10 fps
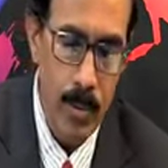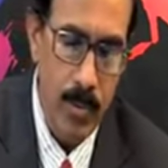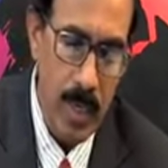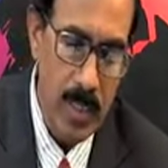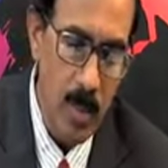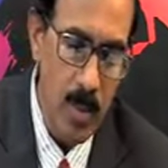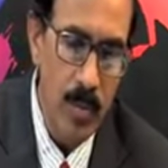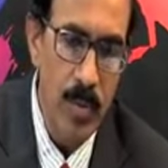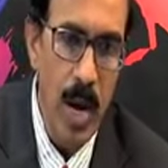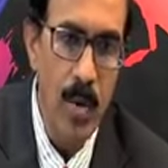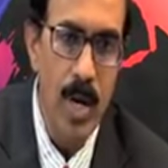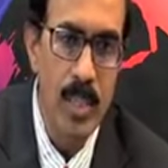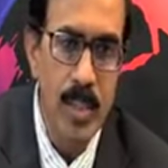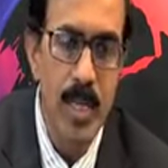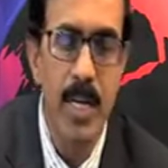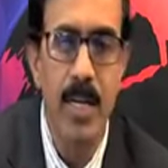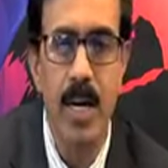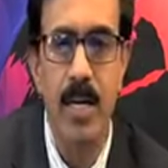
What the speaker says: for example, if you have acetylene